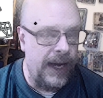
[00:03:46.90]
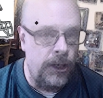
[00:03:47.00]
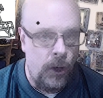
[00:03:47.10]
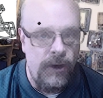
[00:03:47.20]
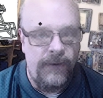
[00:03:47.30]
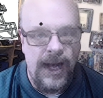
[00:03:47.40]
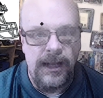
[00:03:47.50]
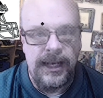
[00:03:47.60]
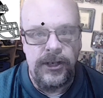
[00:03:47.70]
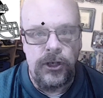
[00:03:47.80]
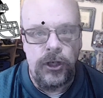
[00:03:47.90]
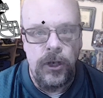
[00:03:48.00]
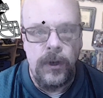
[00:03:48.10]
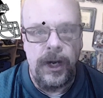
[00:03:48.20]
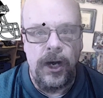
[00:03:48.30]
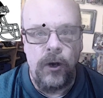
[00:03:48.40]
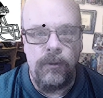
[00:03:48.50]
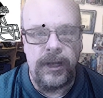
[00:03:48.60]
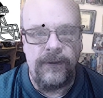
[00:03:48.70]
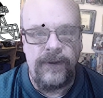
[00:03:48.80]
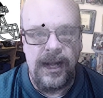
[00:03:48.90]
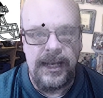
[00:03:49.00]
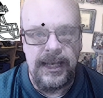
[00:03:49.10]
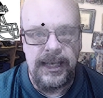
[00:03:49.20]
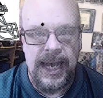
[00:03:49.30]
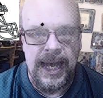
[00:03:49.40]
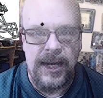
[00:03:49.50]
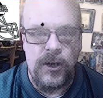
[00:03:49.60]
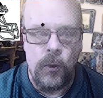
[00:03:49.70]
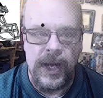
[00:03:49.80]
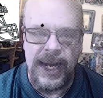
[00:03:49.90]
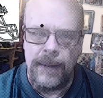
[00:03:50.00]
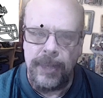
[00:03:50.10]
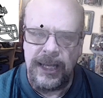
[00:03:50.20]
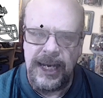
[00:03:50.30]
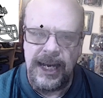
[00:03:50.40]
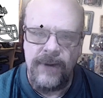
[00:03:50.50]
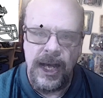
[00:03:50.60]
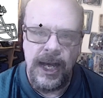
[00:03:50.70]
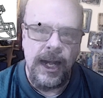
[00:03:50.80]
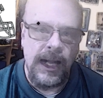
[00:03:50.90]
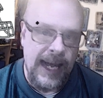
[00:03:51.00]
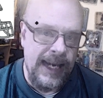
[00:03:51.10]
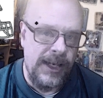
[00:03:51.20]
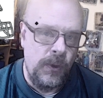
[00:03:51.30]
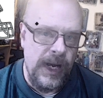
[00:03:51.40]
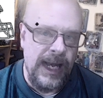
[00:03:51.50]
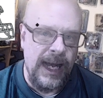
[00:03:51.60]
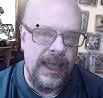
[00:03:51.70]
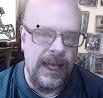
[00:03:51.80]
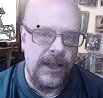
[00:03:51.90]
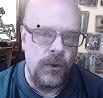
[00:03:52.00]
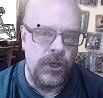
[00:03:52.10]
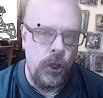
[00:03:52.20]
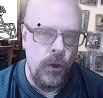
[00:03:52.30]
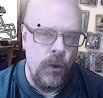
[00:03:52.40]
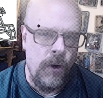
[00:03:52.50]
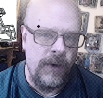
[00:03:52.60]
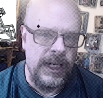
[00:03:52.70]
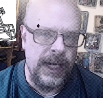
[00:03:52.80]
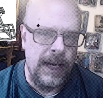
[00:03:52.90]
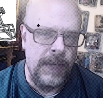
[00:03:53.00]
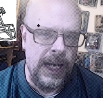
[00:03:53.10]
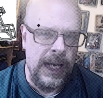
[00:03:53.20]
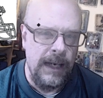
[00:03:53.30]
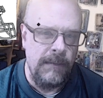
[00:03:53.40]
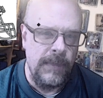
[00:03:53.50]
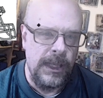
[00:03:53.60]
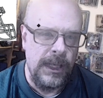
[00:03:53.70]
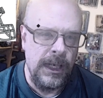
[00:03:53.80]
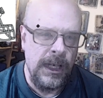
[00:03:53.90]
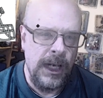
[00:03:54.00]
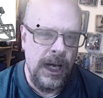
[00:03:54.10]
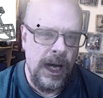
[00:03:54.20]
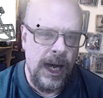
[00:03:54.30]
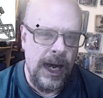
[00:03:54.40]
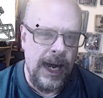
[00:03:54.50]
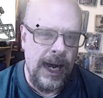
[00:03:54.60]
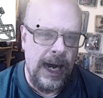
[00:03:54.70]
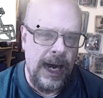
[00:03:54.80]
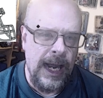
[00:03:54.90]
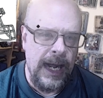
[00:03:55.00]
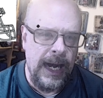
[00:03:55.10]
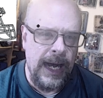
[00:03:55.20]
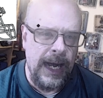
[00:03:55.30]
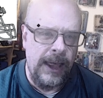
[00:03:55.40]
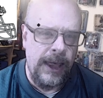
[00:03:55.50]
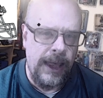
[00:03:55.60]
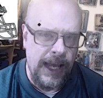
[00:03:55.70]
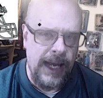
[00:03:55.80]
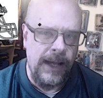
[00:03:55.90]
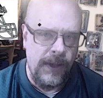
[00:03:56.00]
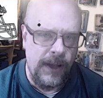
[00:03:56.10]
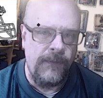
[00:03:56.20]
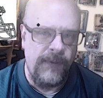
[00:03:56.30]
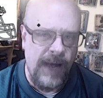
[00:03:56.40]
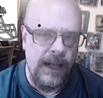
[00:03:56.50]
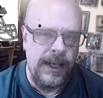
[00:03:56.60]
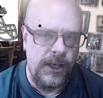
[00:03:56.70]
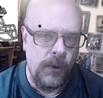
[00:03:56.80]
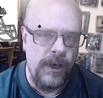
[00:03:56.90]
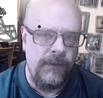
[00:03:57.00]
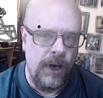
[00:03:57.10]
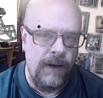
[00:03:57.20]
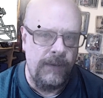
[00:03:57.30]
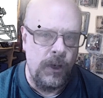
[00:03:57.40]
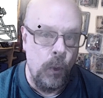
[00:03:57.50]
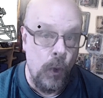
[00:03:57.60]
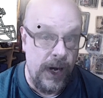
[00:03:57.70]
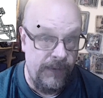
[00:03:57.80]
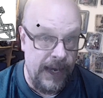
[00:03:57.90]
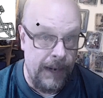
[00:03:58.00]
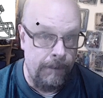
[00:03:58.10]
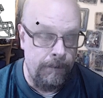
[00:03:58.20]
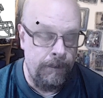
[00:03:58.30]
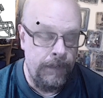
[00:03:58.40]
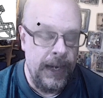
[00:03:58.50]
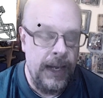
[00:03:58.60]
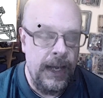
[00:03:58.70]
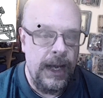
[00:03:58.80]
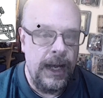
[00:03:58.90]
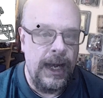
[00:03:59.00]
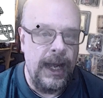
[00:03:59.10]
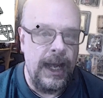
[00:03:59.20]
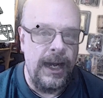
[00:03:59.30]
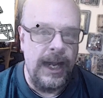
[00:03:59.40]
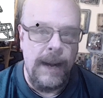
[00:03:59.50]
know the Falcons are 2-0, but the Falcons had to win. I believe last week, I think there was two overtime games, and I think that the Falcons were involved in one of them. And they